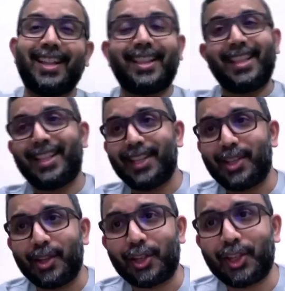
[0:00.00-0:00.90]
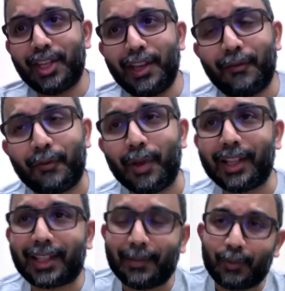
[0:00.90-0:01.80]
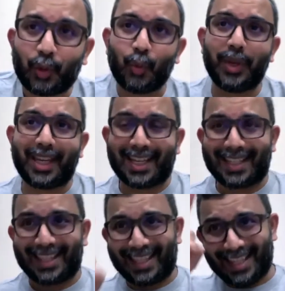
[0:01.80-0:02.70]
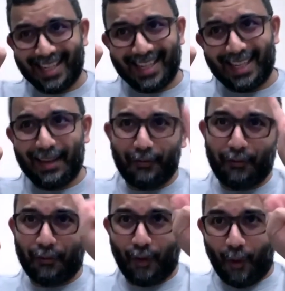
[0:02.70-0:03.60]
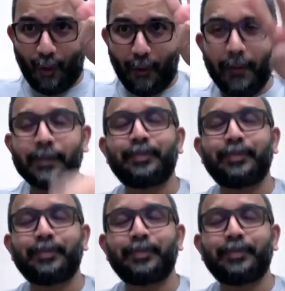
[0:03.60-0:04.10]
This is your chief. Welcome to week 34,